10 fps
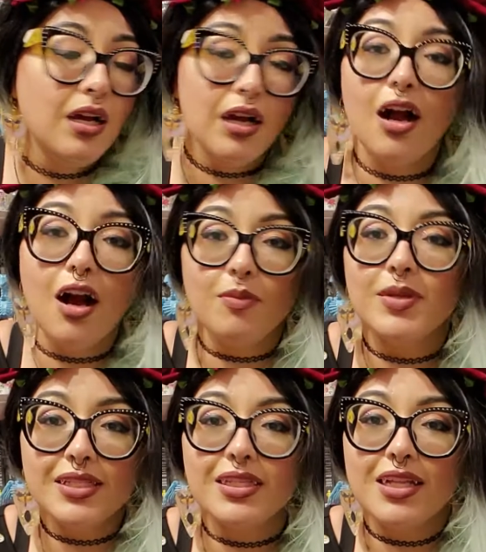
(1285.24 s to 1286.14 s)

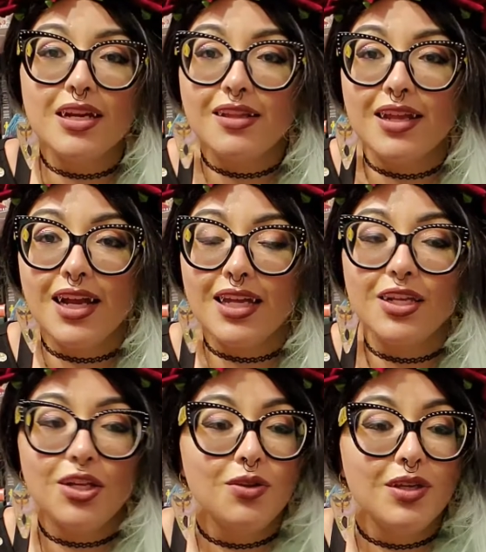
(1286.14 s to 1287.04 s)
comments in there that I
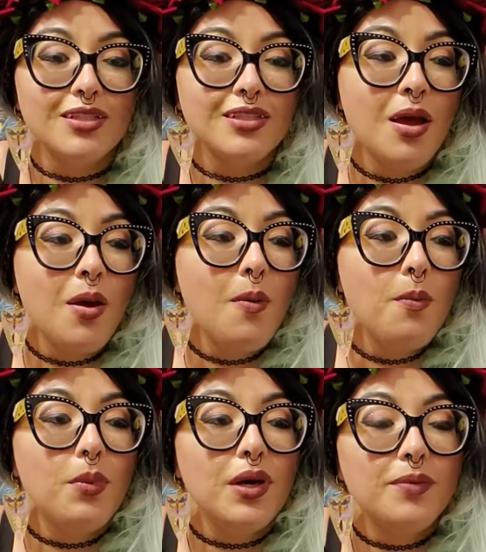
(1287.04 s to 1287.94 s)
can do this.
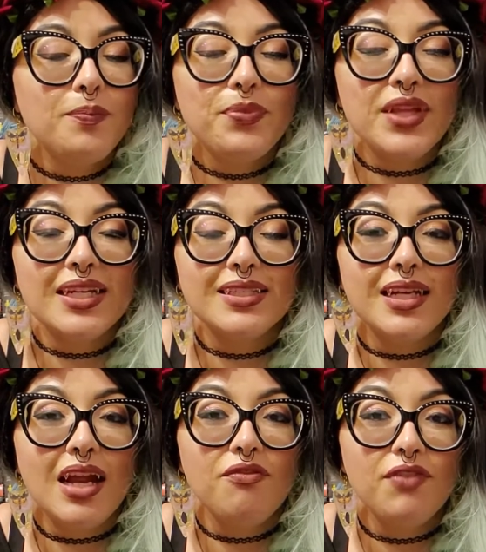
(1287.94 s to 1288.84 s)
But like I said,
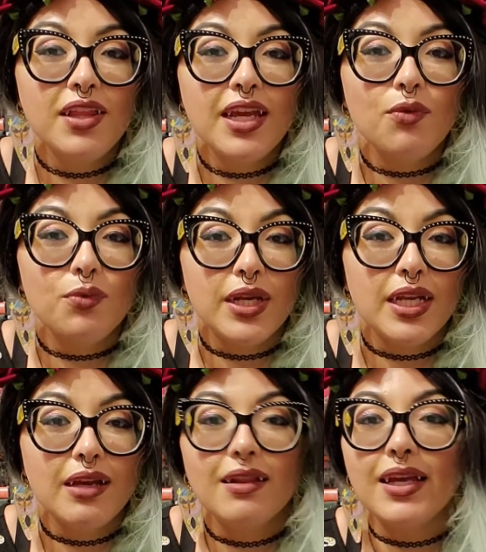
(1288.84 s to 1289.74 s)
I feel like
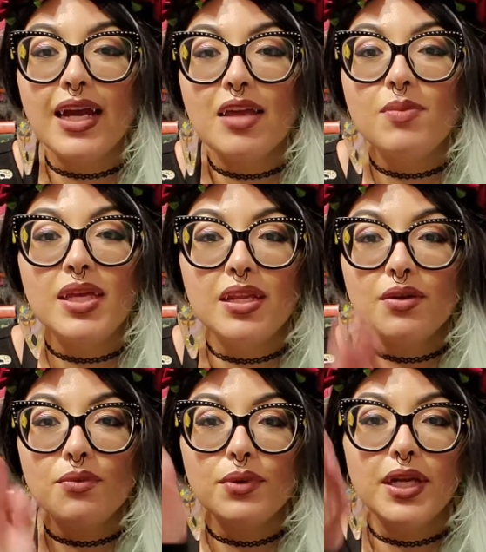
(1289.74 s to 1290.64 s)
reading. Like I am in
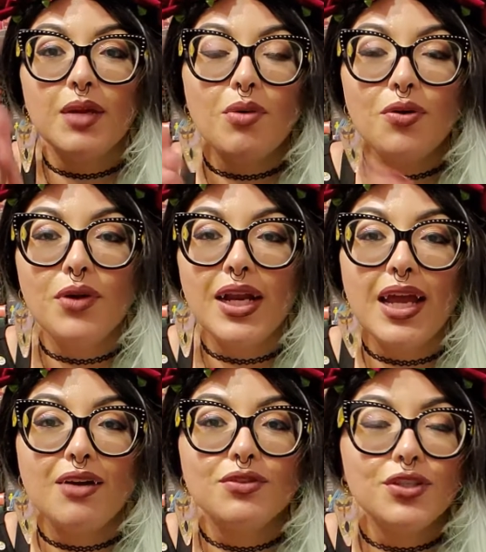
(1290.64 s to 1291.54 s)
reading mode right
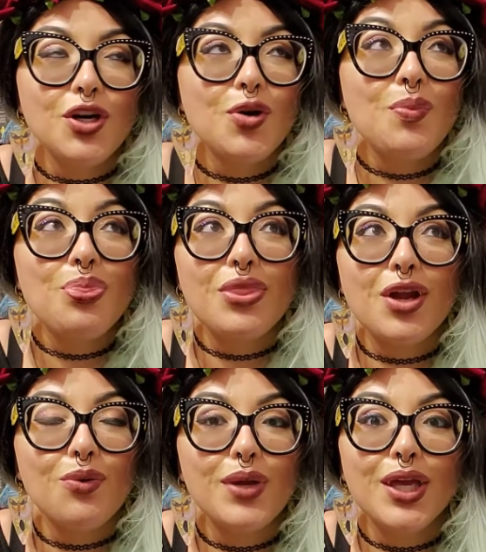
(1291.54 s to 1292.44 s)
now. So
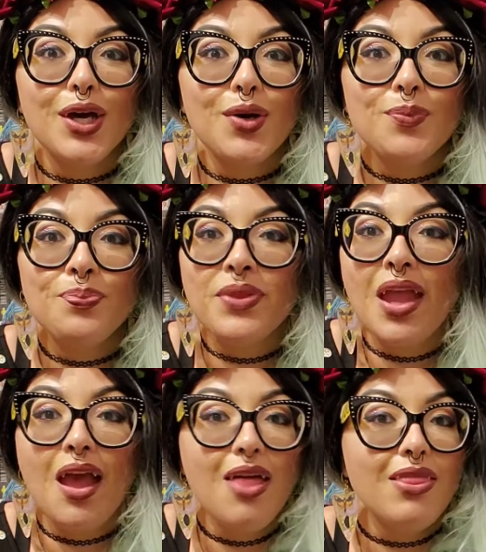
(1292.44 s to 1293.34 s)
there we go.
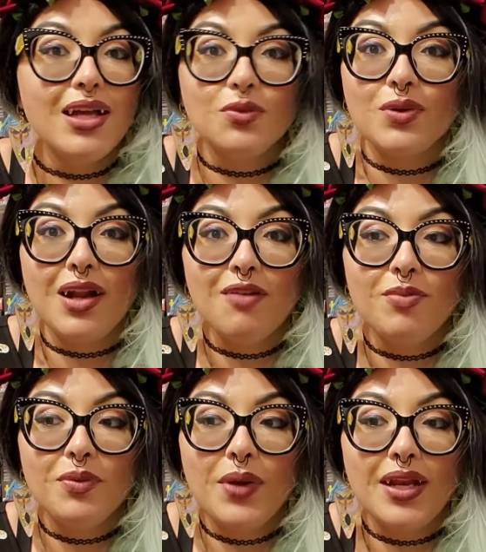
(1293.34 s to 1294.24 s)
That's what I've
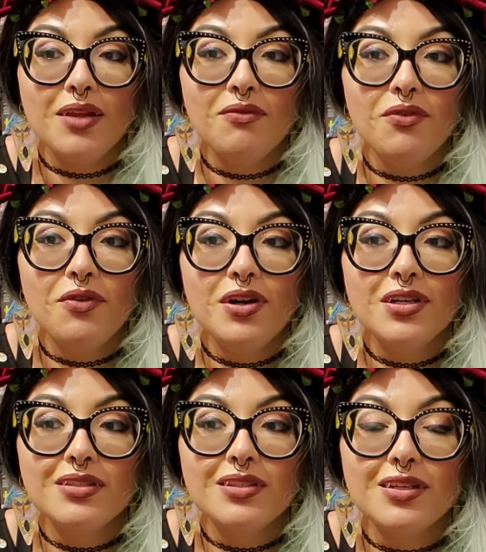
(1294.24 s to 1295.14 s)
been waiting for.
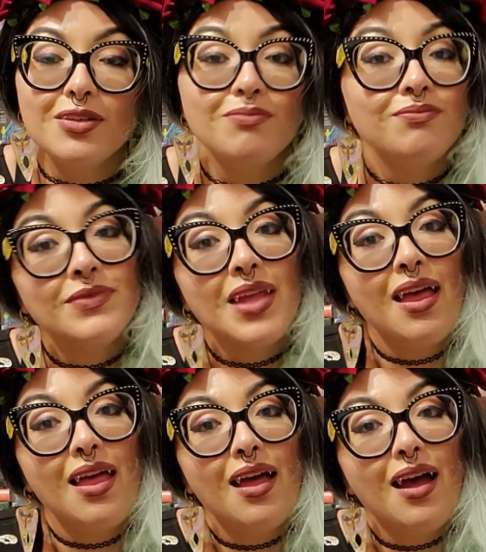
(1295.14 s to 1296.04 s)
So
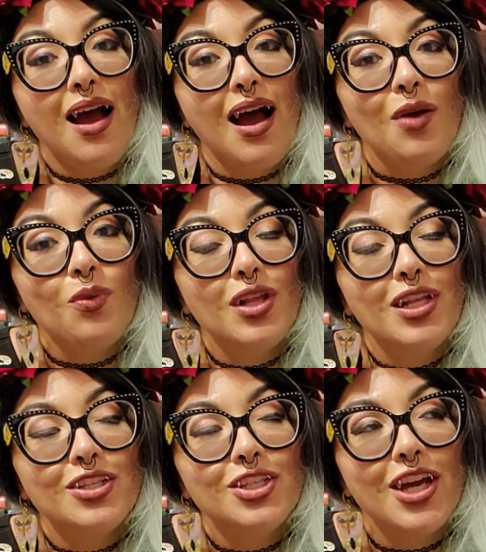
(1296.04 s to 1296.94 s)
I will
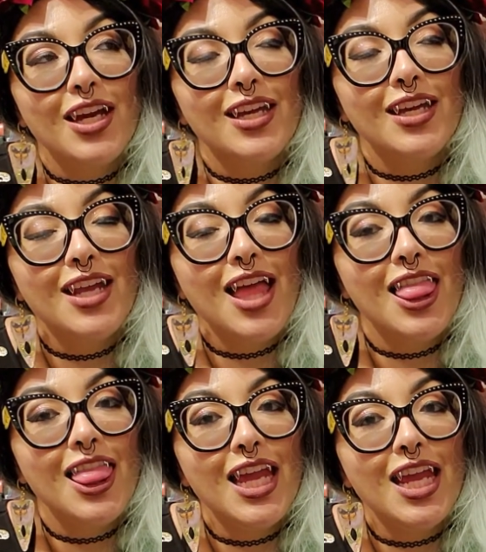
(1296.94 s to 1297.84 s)
check in
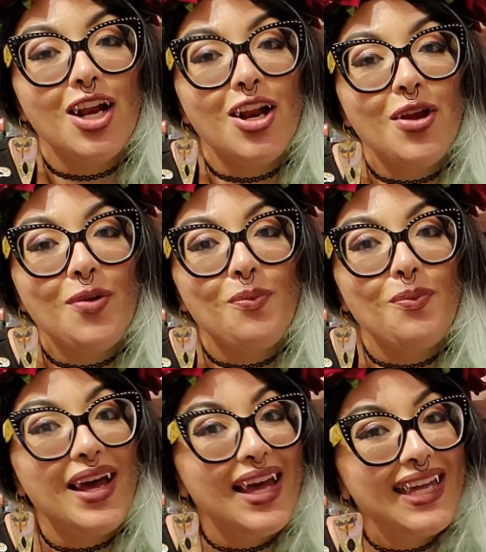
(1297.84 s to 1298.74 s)
later.
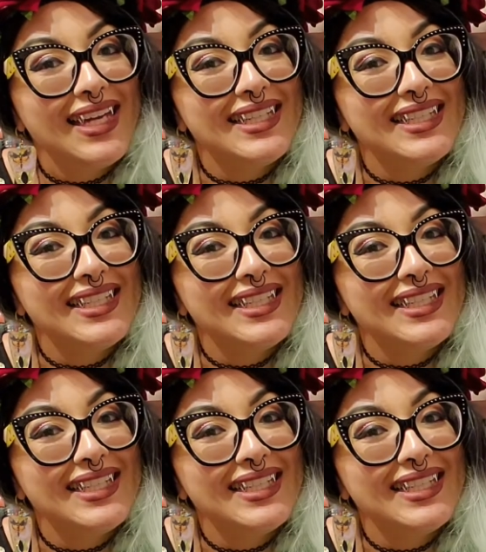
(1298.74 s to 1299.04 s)
Bye.